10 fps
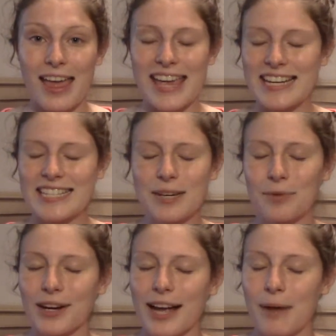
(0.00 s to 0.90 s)
And it didn't
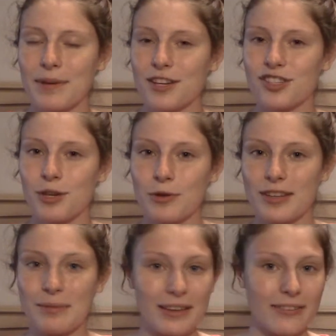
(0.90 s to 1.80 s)
work out because she was
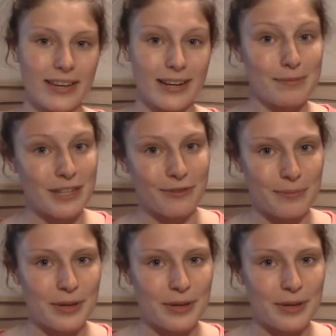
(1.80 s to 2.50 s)
going to be living in a different